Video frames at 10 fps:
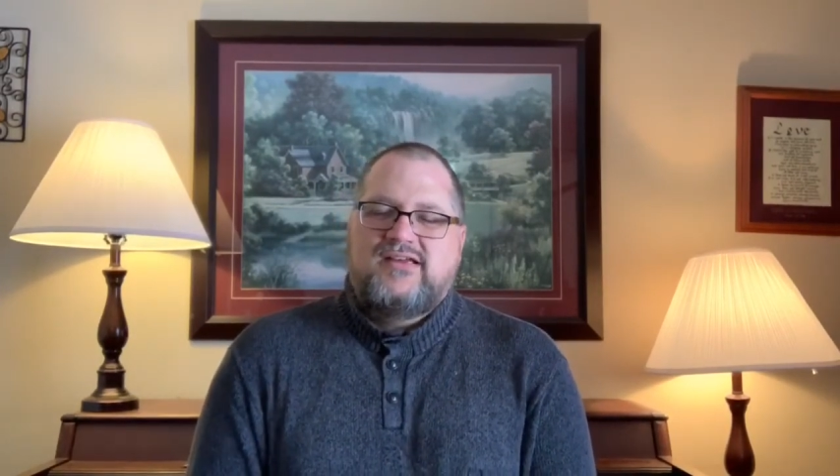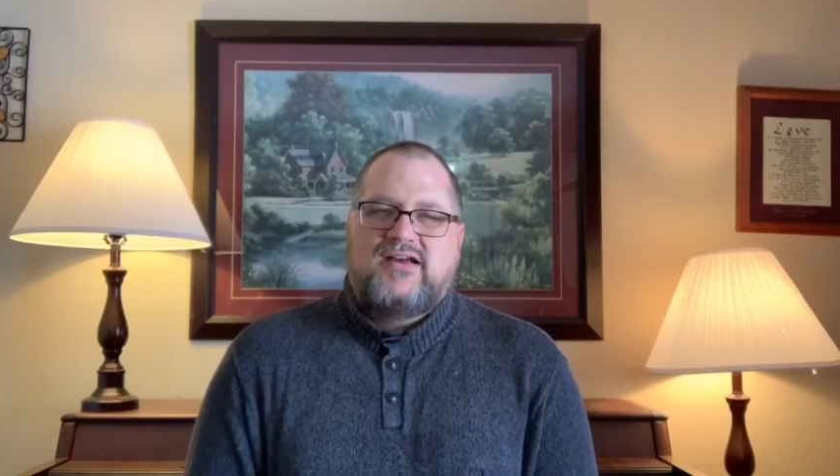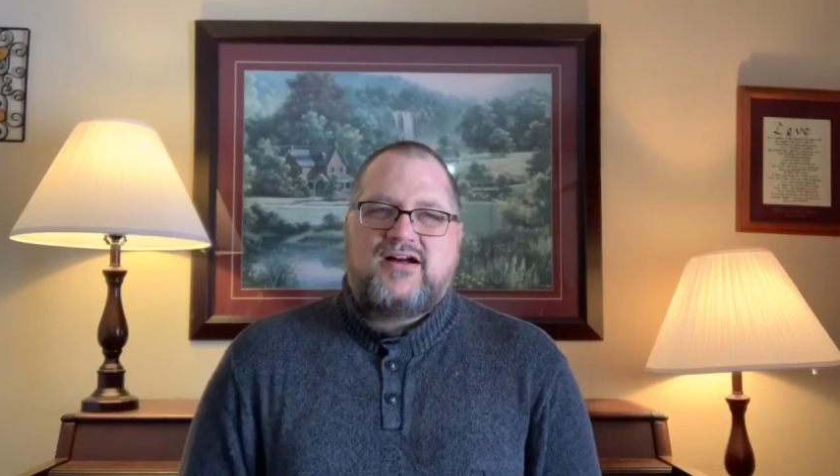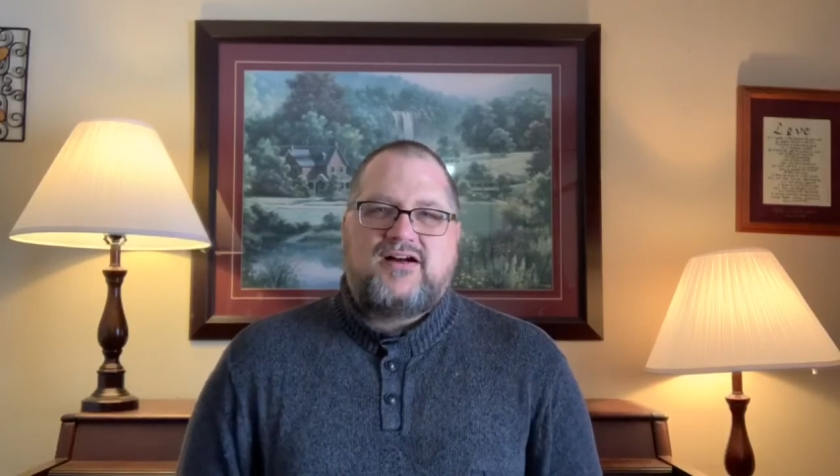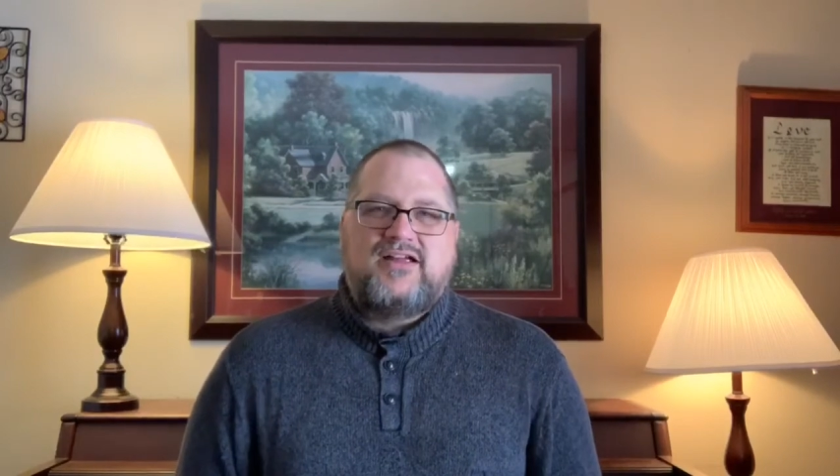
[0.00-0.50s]

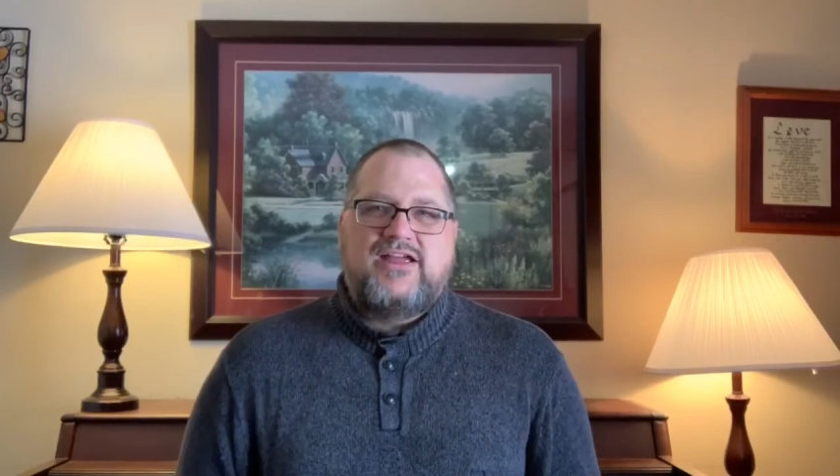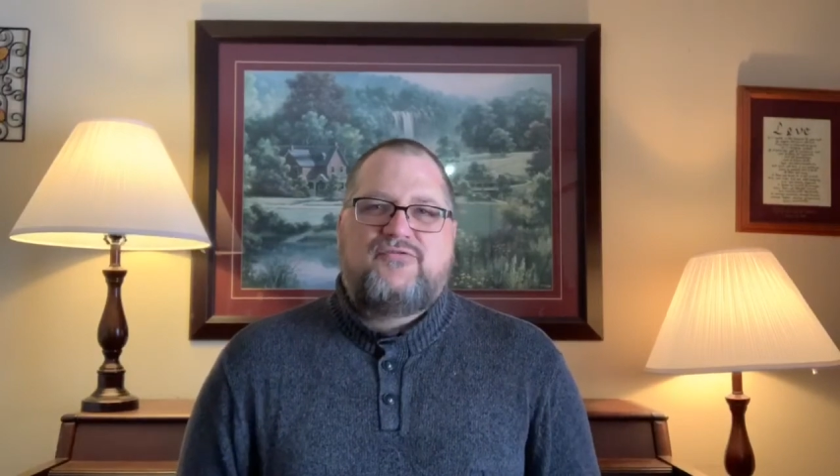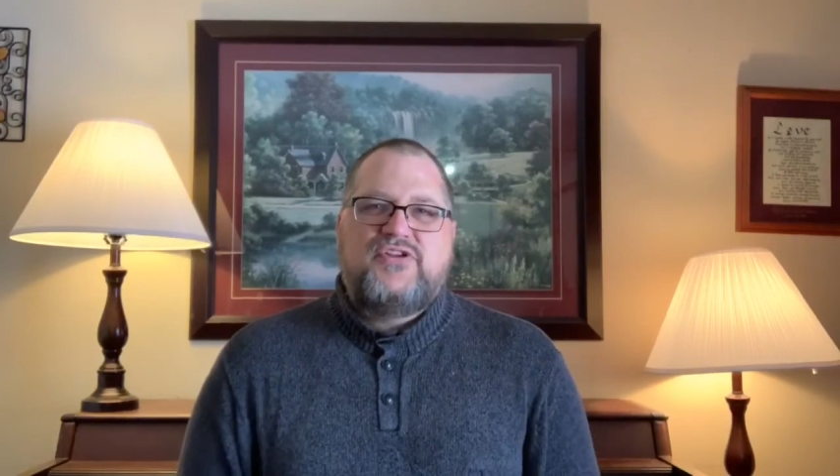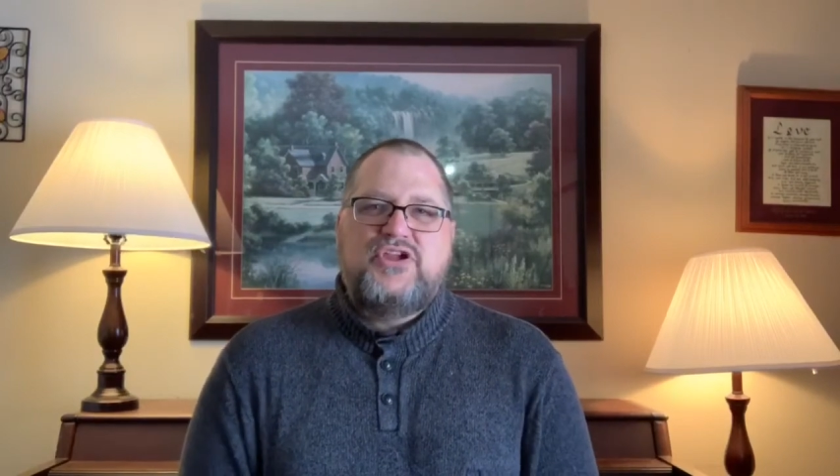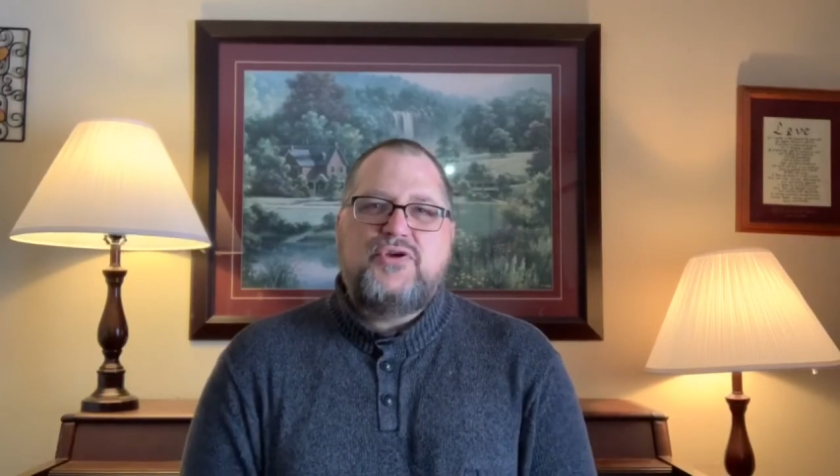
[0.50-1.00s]
uh,
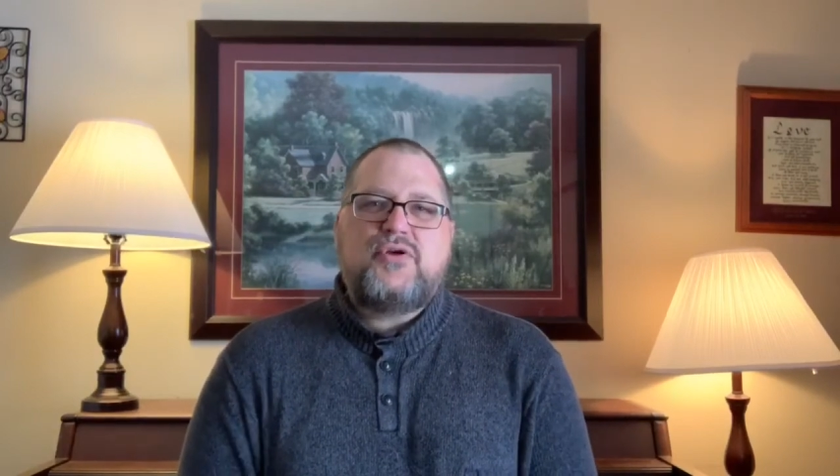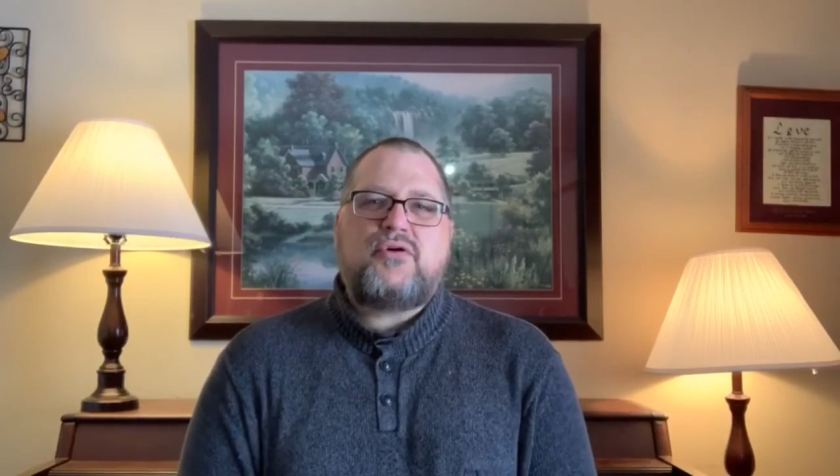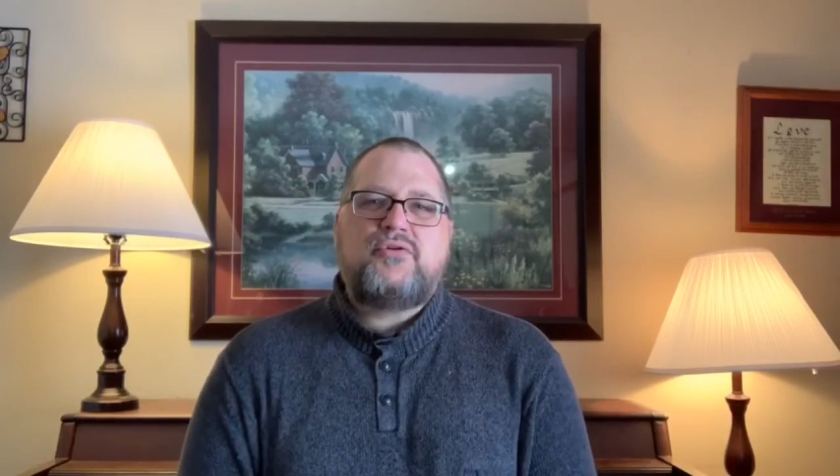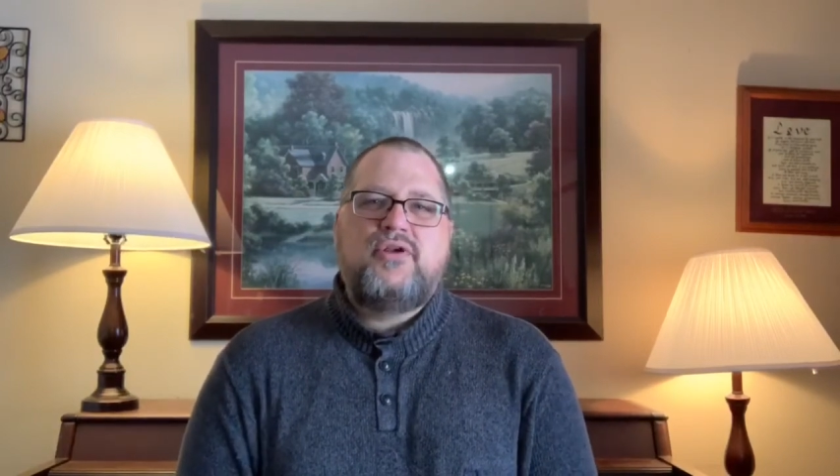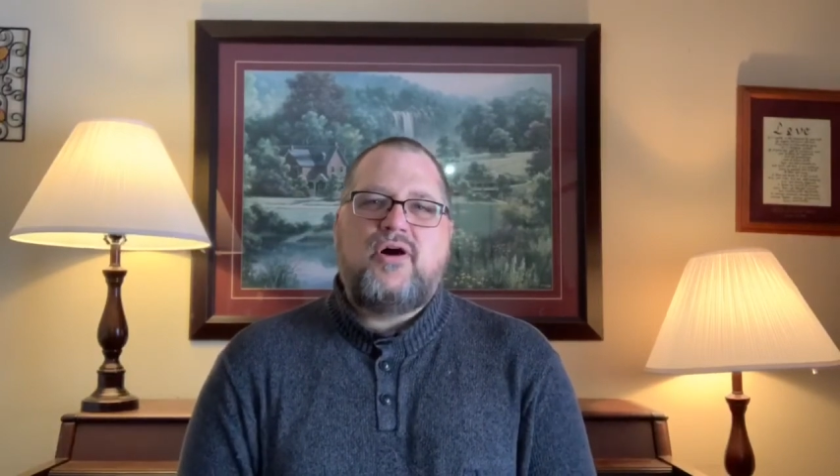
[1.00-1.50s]
if you
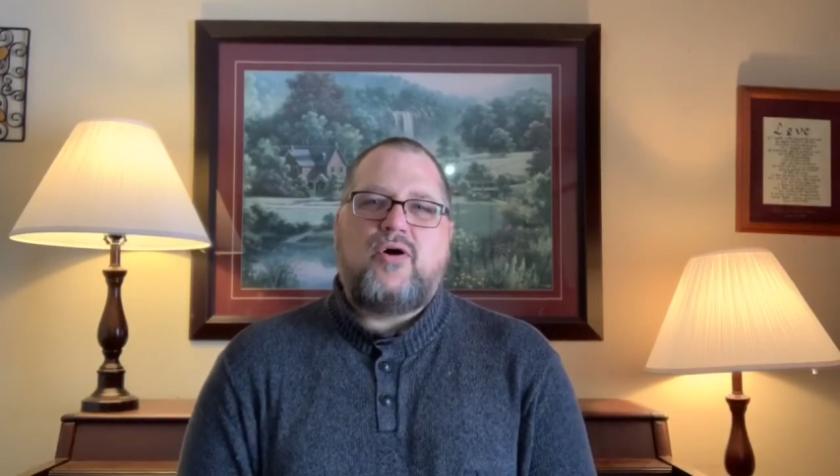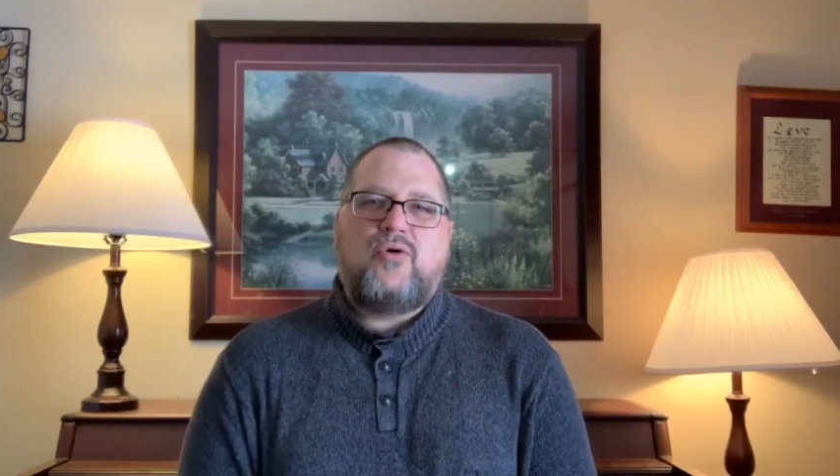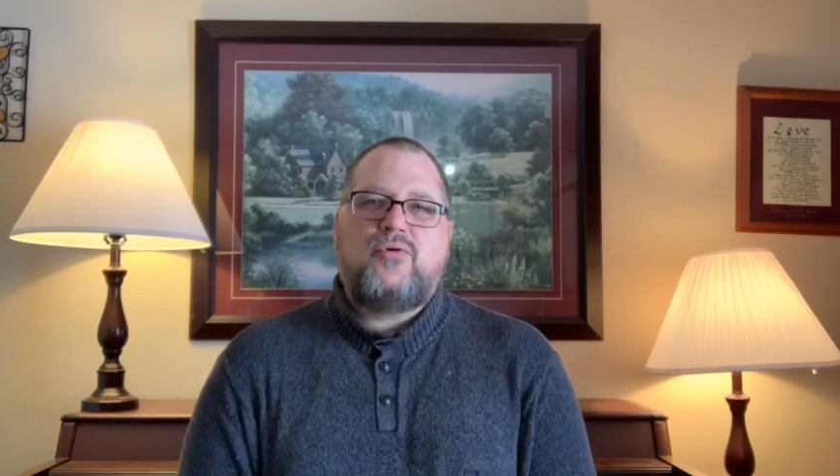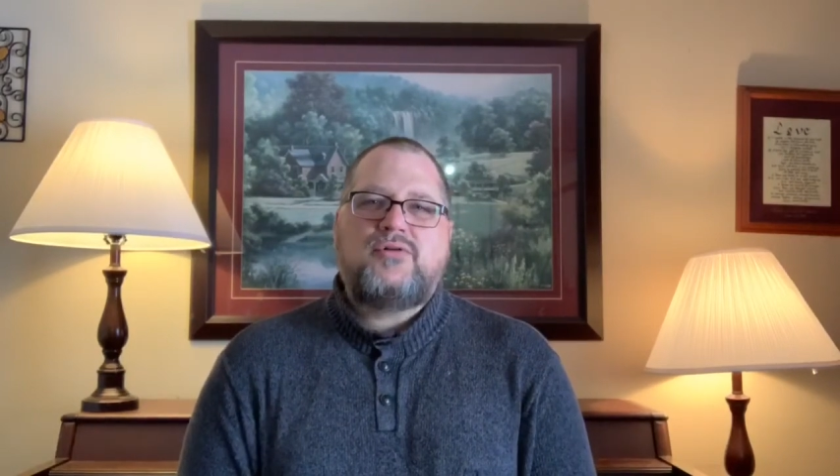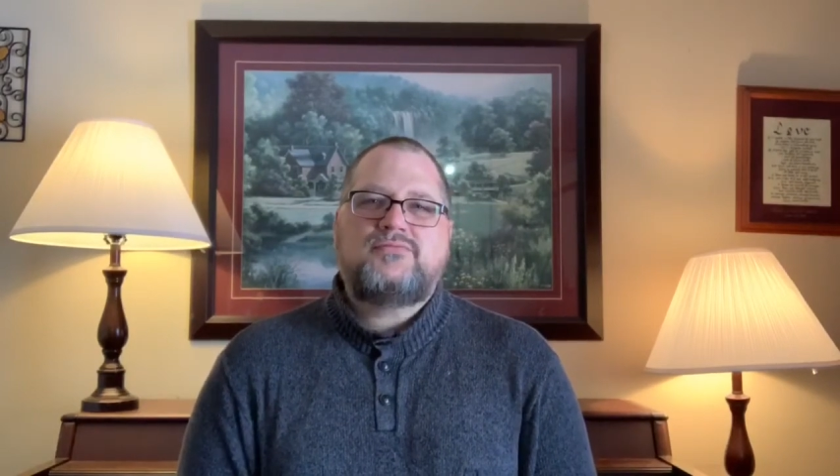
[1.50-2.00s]
don't
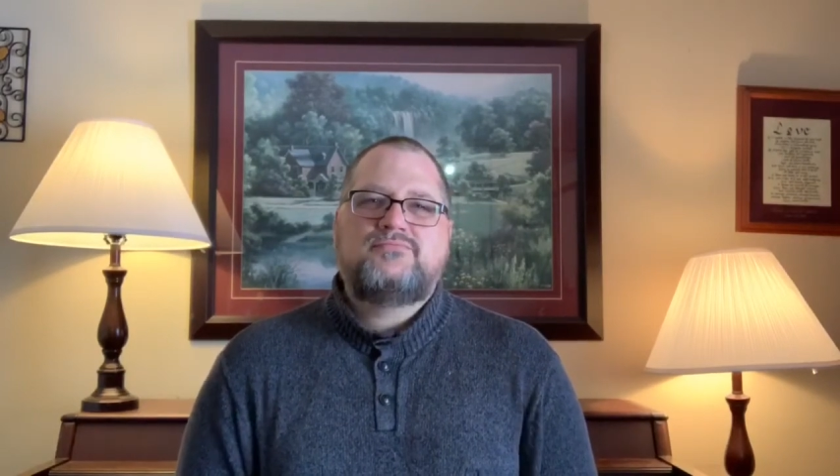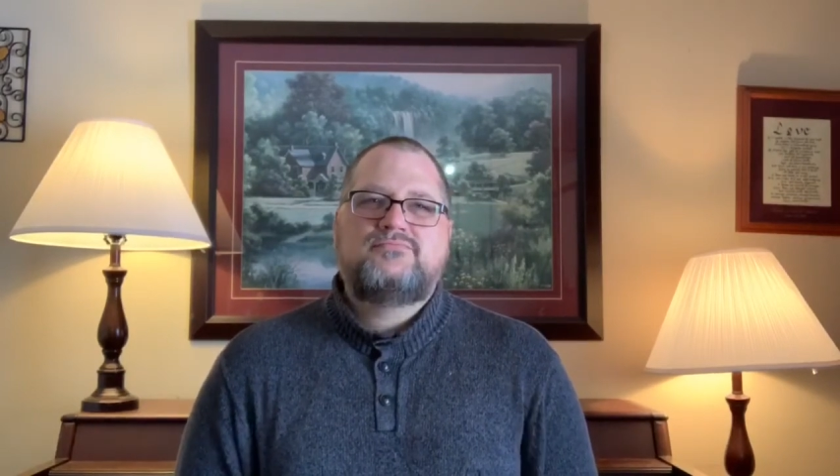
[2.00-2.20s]
know